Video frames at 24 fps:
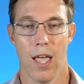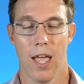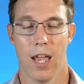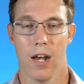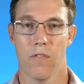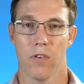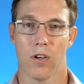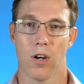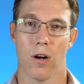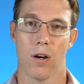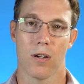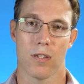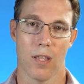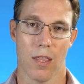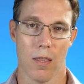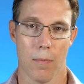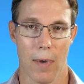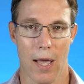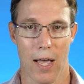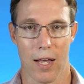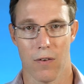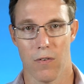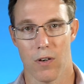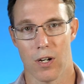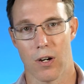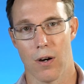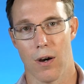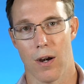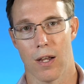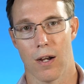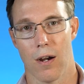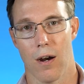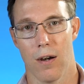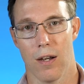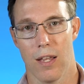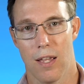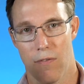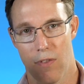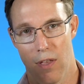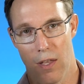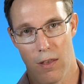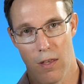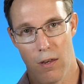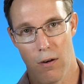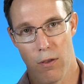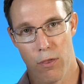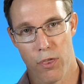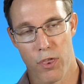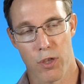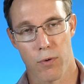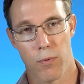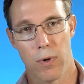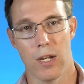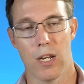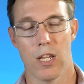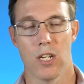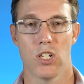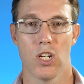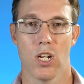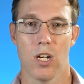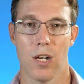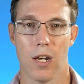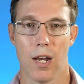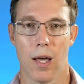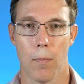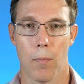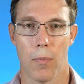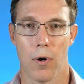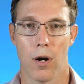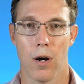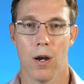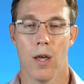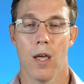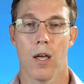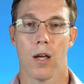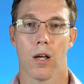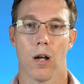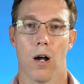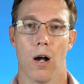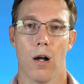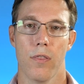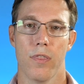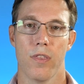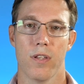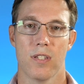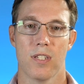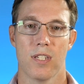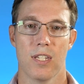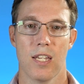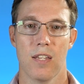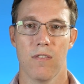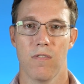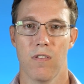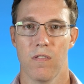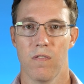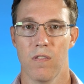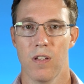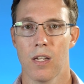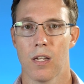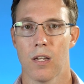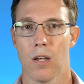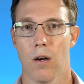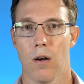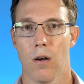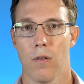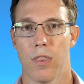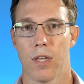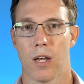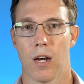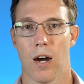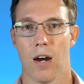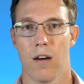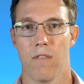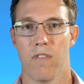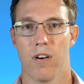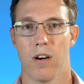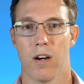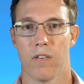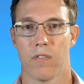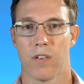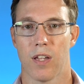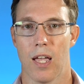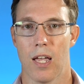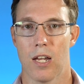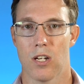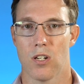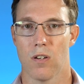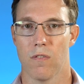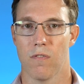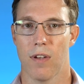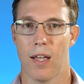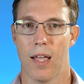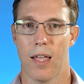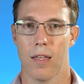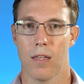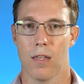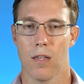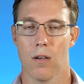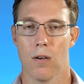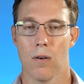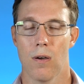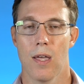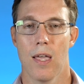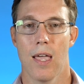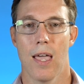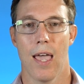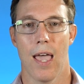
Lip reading: And of course, on the back of your credit card, you have that little three-digit number called the CVV code, the card verification value,